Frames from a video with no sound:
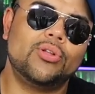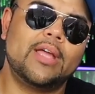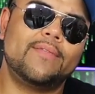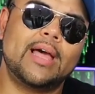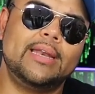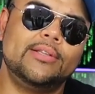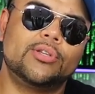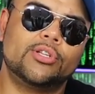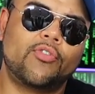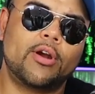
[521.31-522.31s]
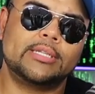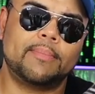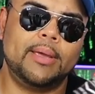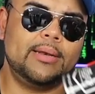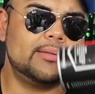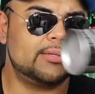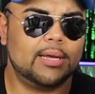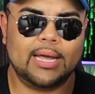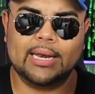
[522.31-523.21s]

your life a lot easier as far as like maintenance.